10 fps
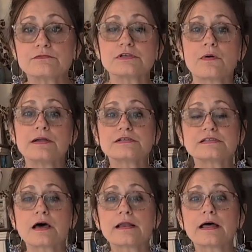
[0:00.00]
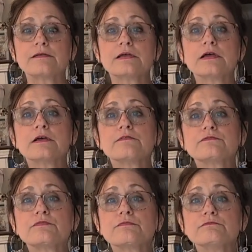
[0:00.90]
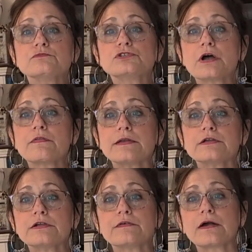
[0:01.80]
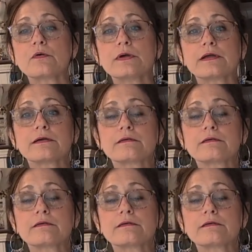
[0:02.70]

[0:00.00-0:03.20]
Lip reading: So I just thought I'd show that to you right quick.